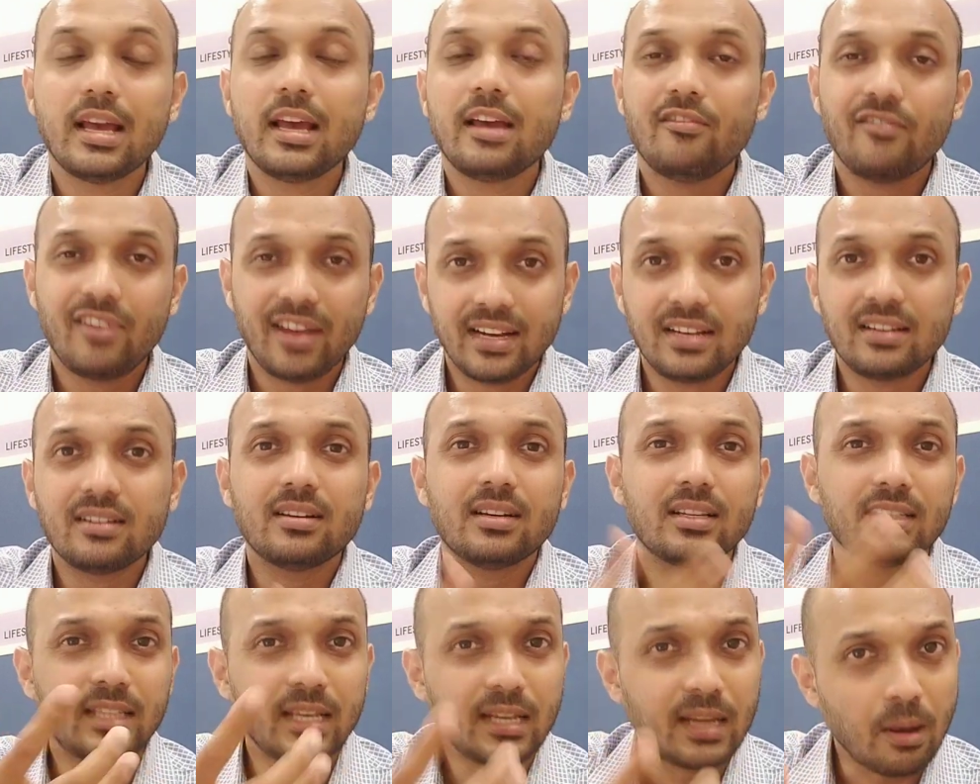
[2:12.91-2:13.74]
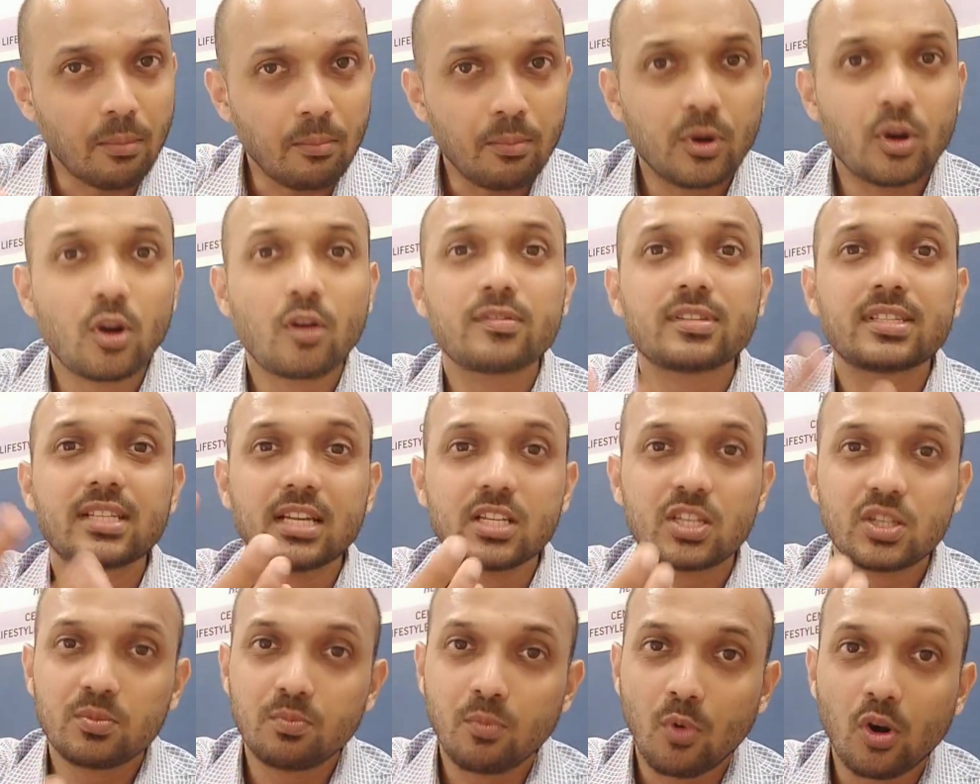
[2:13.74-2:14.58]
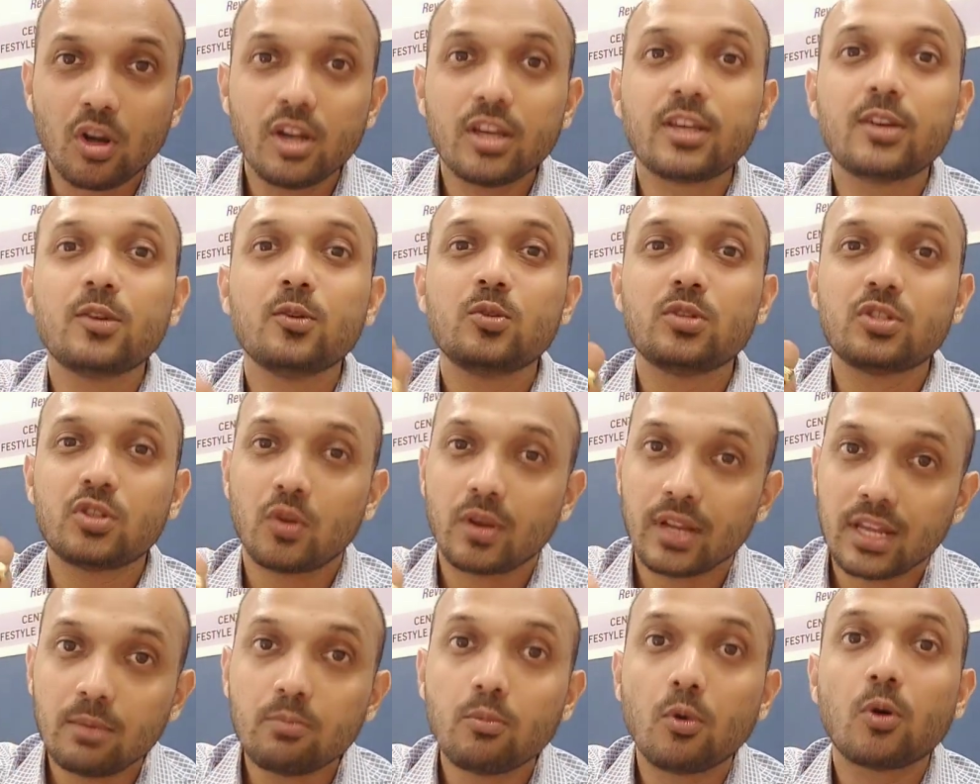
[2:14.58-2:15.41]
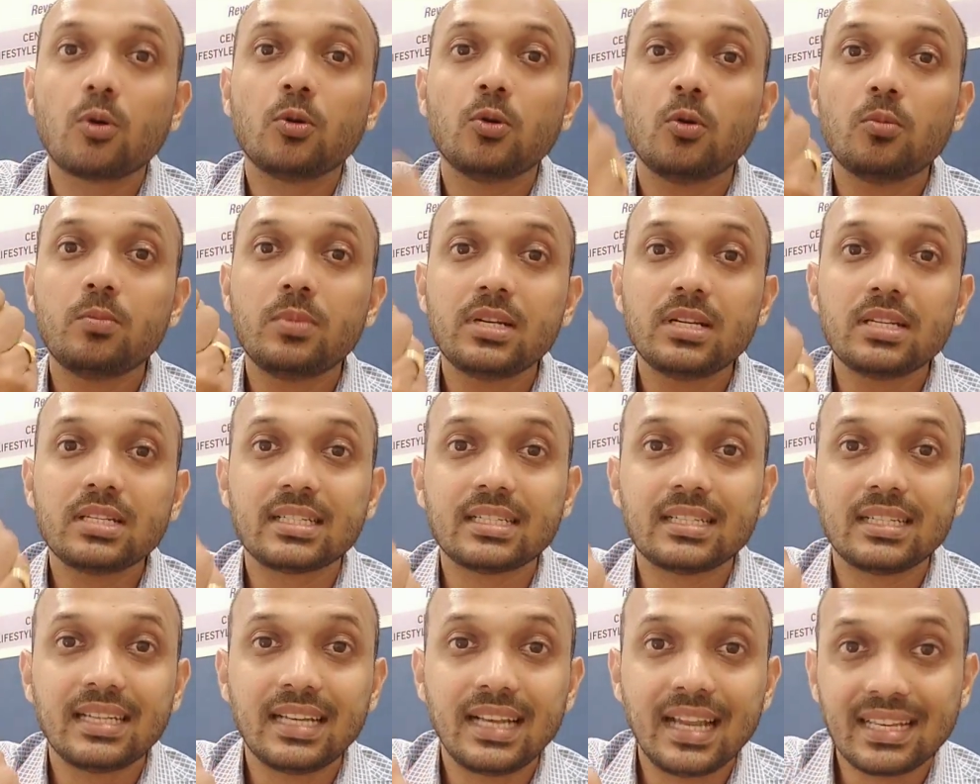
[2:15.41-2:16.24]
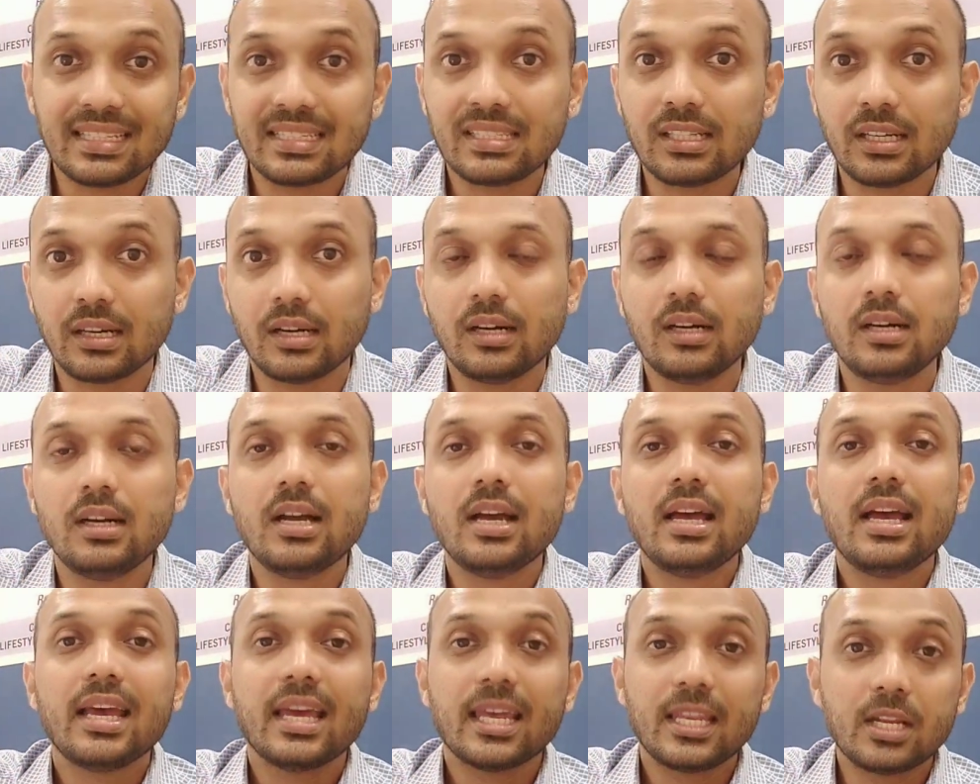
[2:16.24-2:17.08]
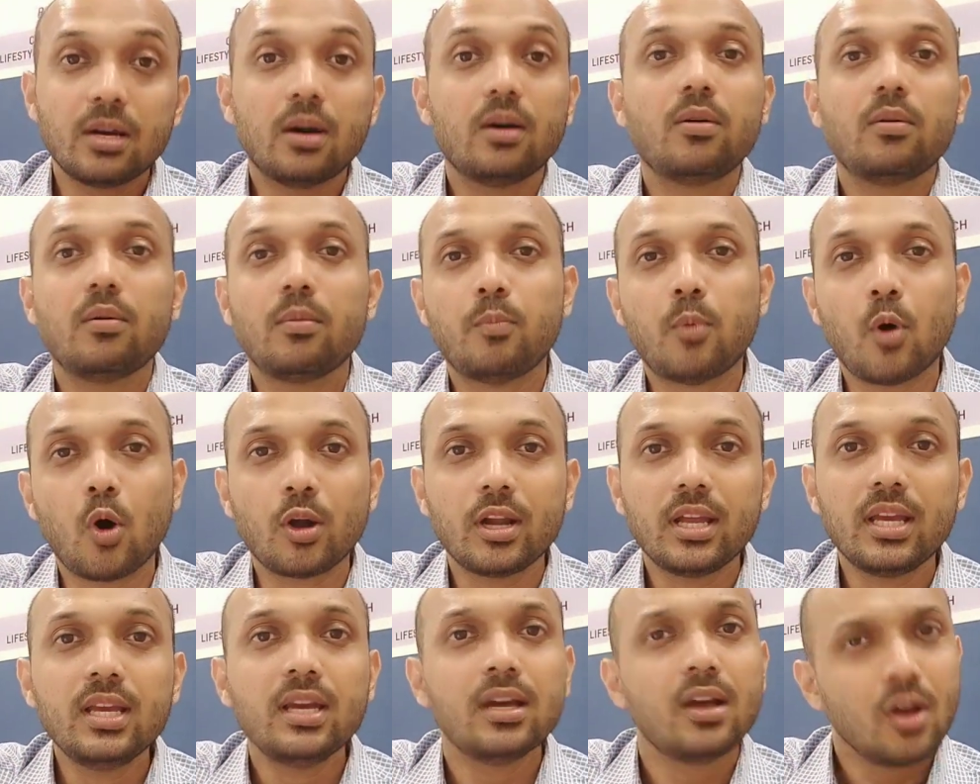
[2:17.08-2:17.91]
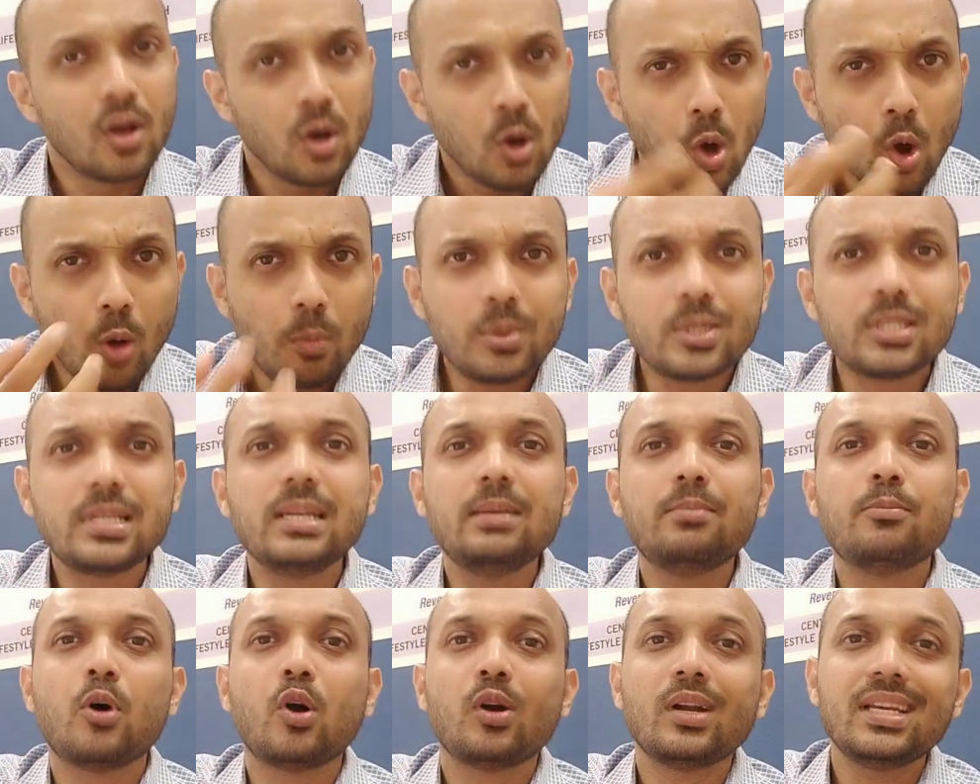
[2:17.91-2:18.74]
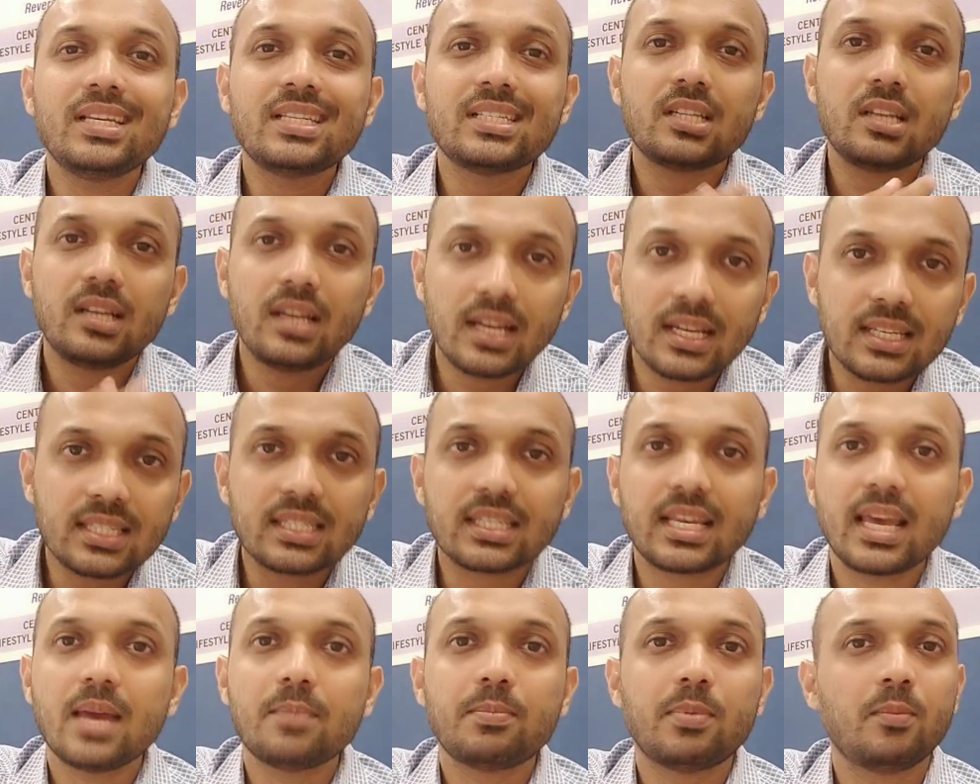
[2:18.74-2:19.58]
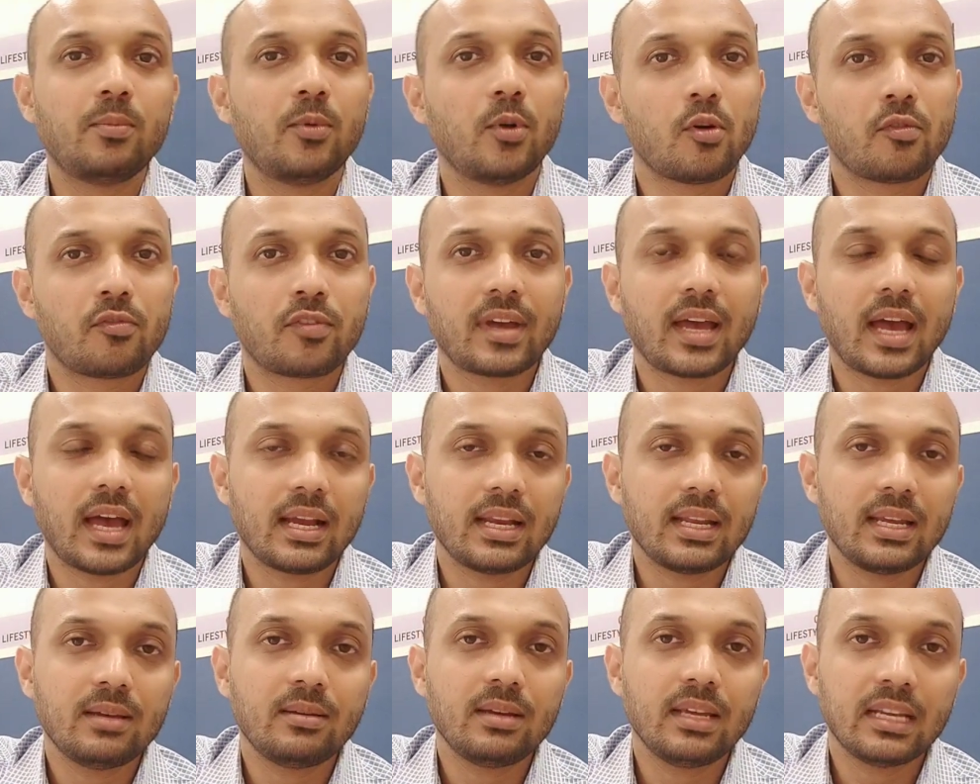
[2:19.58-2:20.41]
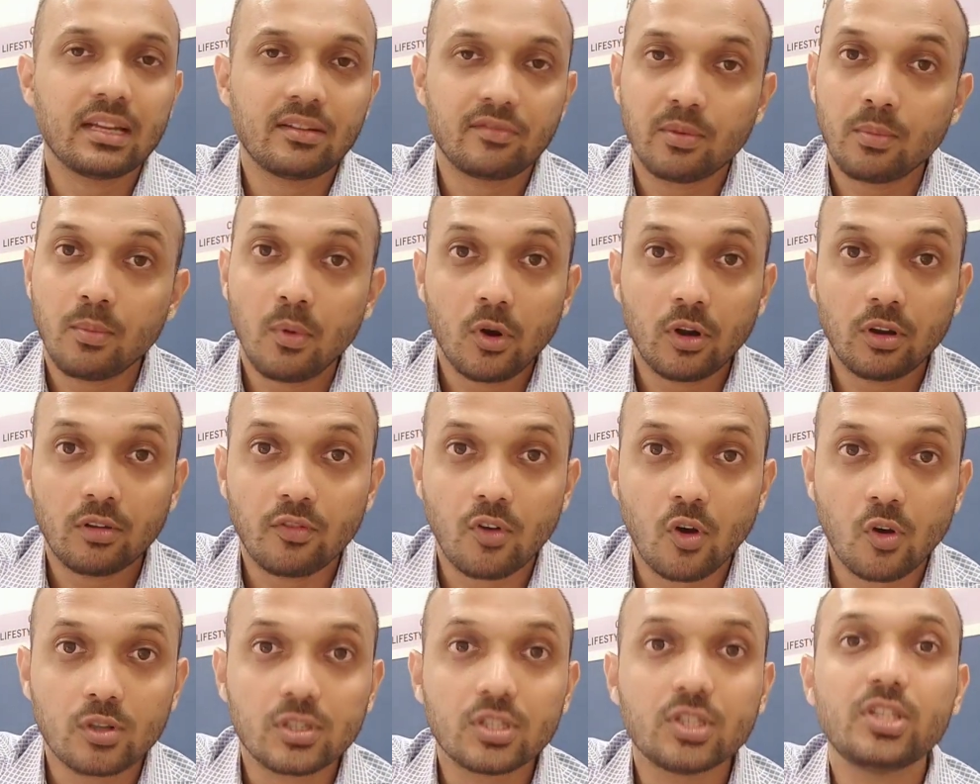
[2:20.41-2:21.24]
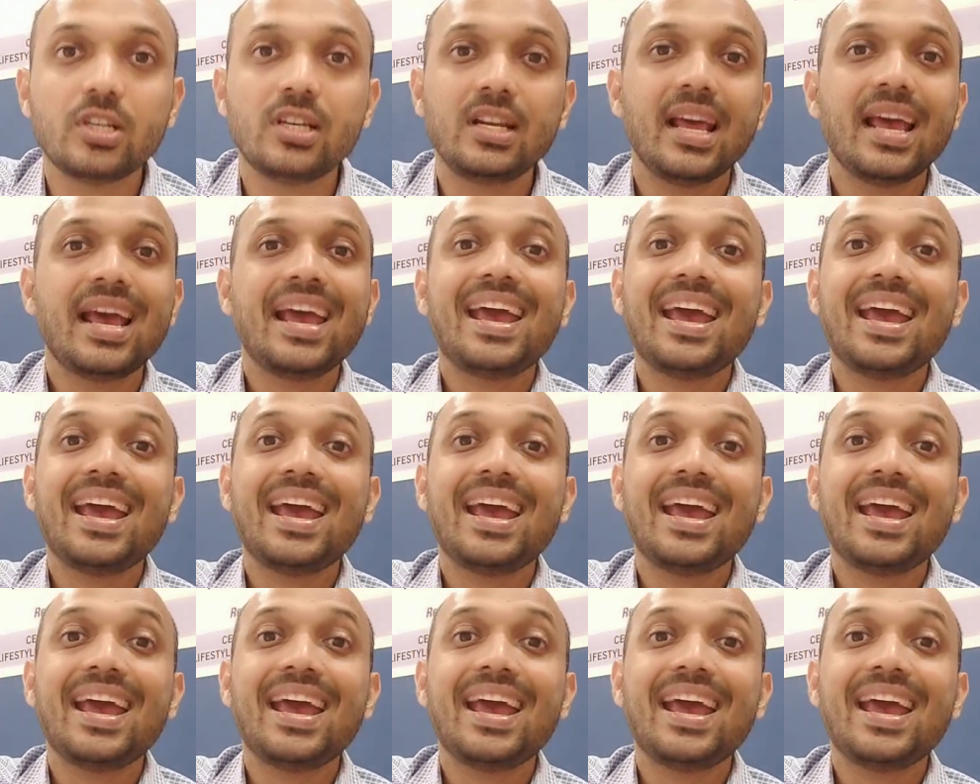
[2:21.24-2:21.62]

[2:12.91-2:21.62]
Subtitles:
When the number of such molecules or hemoglobin is lesser in our body, obviously body is less capable of carrying enough amount of oxygen,